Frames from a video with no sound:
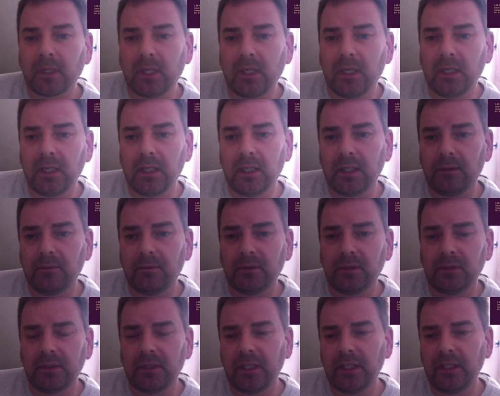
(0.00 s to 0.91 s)

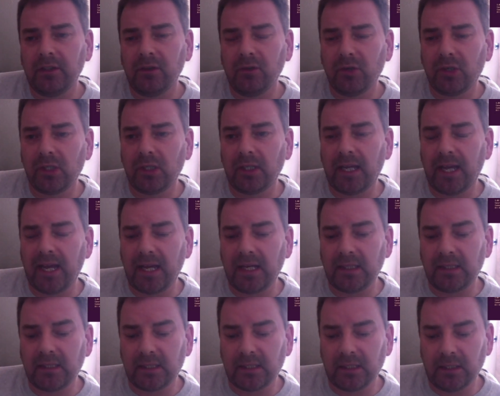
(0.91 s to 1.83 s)
Um, they usually
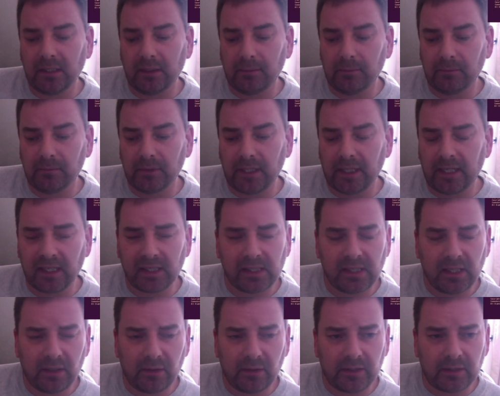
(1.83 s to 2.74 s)
had um, an
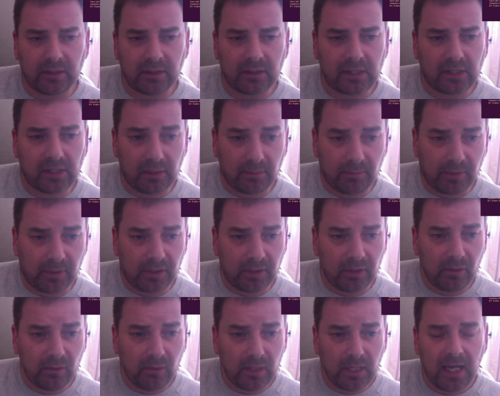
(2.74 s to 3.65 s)
accelerator, C P
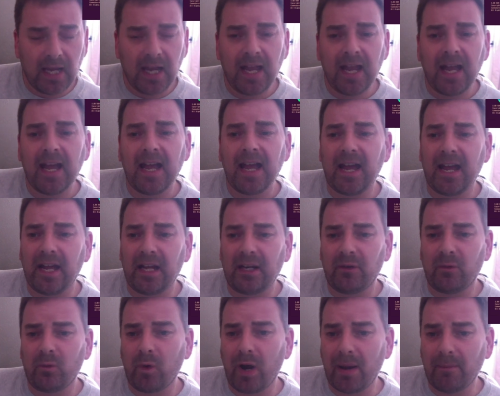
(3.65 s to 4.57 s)
U
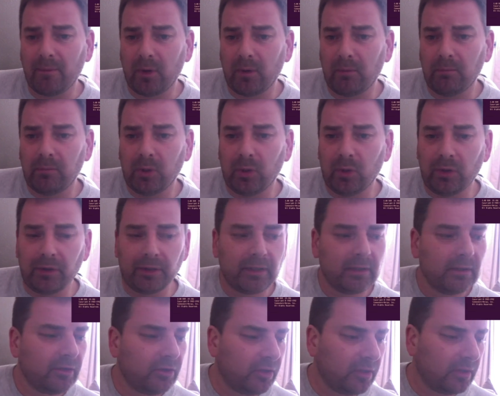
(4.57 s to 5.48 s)
and RAM on board.
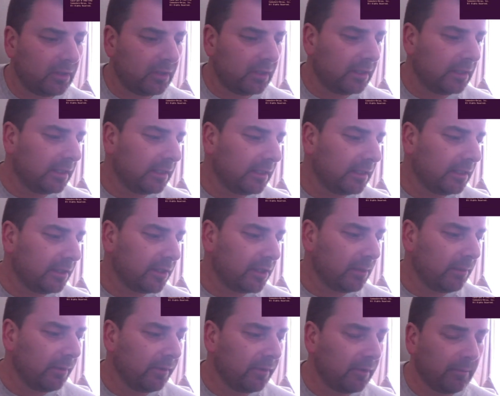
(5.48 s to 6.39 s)
Uh,
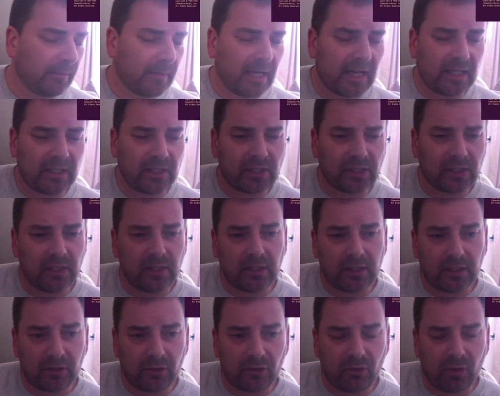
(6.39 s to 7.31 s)
some of them had S C
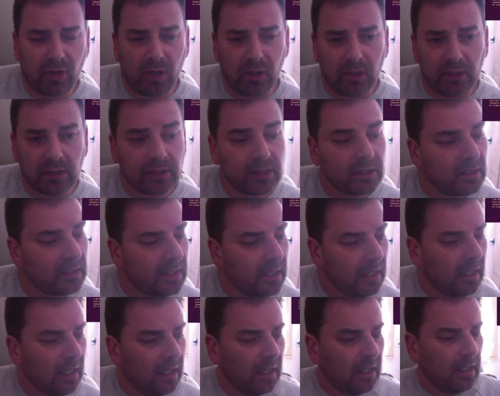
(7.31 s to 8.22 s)
S I controllers.
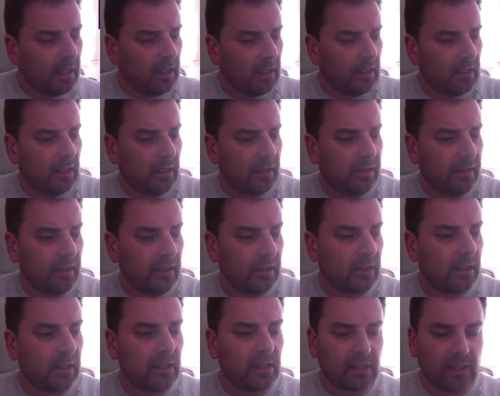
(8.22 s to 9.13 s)
I
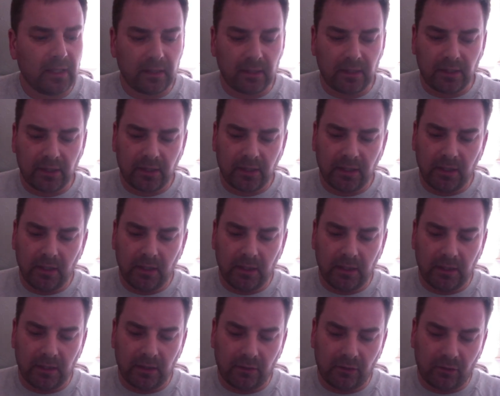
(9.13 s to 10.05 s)
think this has a S C
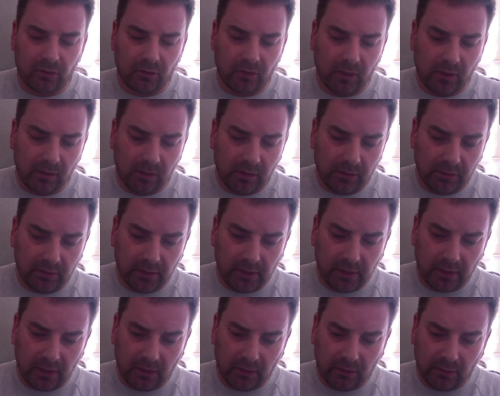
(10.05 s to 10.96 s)
S I controller, or does
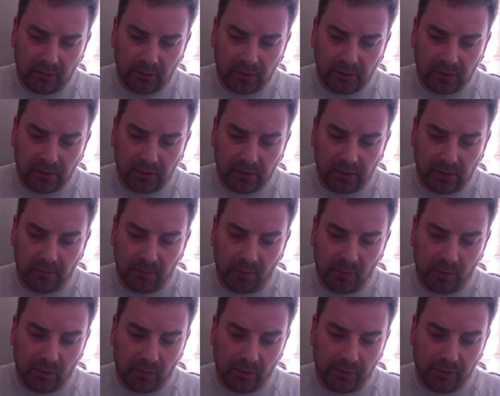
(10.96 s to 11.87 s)
it go to a S C S I
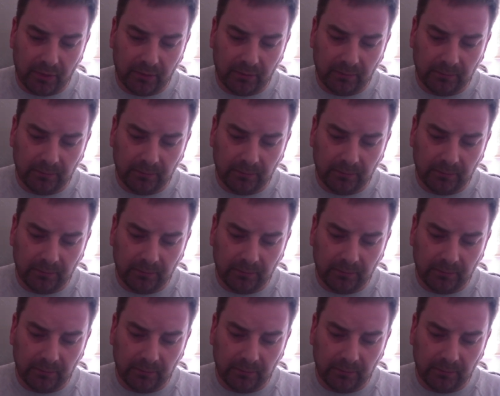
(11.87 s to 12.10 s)
board?